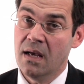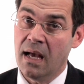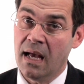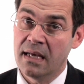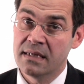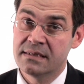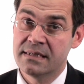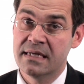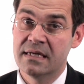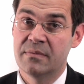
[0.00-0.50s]

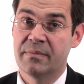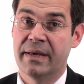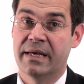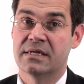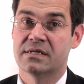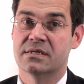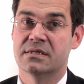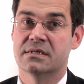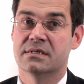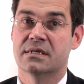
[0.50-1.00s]
I say to
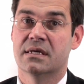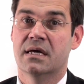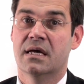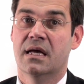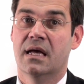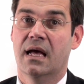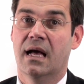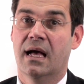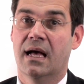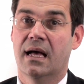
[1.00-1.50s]
patients,
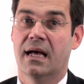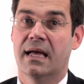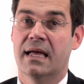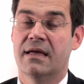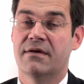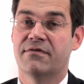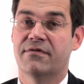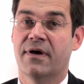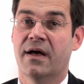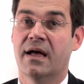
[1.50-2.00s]

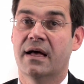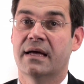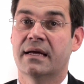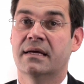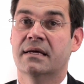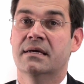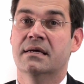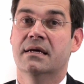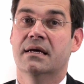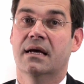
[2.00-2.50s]
I
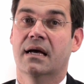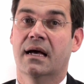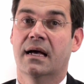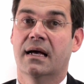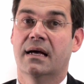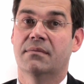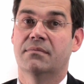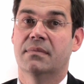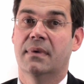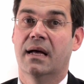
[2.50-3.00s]

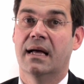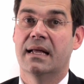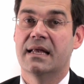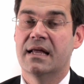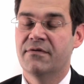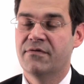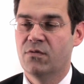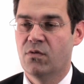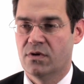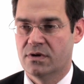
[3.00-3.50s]

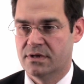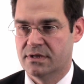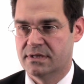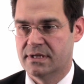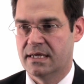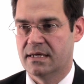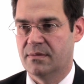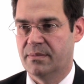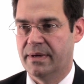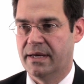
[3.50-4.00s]
never want to
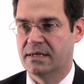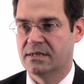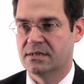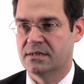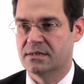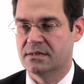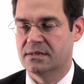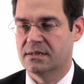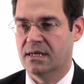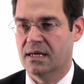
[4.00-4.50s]
say to
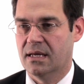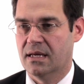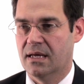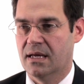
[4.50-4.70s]
patients,